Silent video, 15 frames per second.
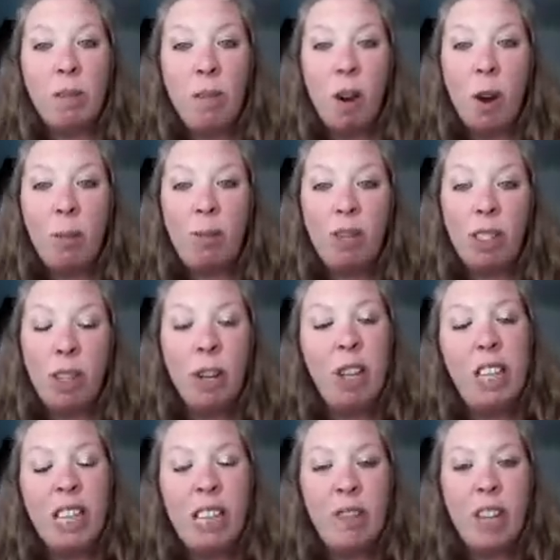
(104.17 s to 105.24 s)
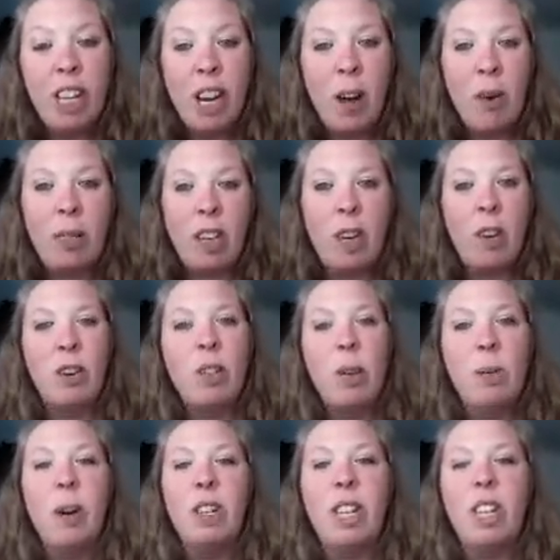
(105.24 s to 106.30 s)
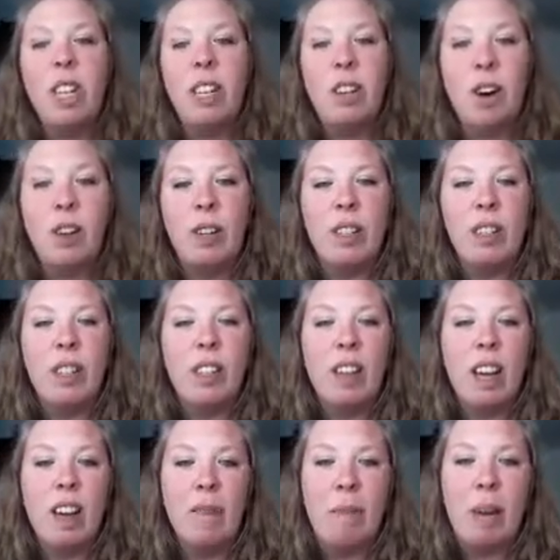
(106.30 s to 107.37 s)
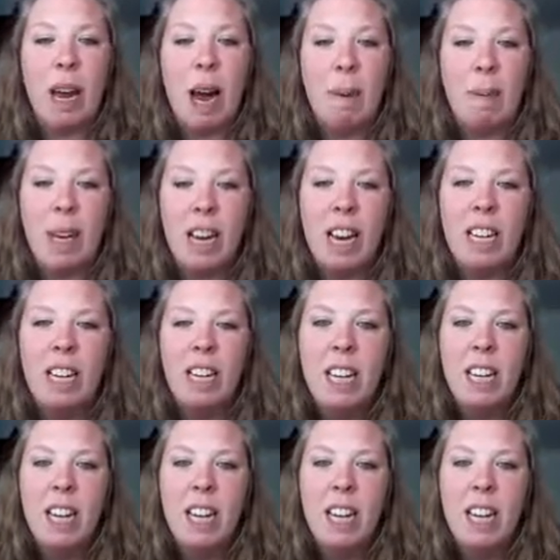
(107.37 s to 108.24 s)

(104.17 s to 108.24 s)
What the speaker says: from doing these videos and also watching the talks that have been happening.